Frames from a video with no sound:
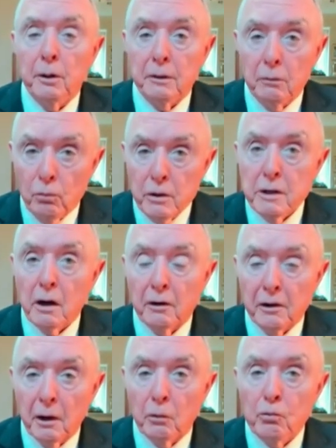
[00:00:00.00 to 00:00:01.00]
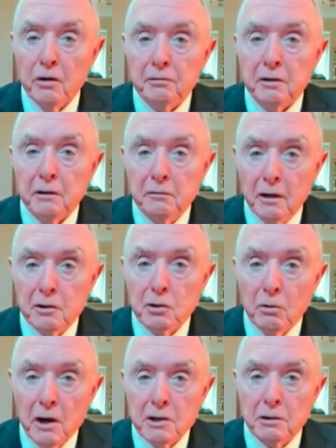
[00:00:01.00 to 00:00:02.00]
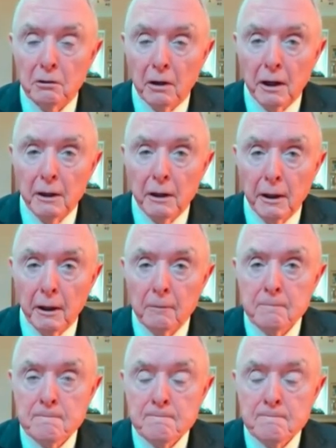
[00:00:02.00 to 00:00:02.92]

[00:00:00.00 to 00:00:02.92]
But we are in a risky situation right now.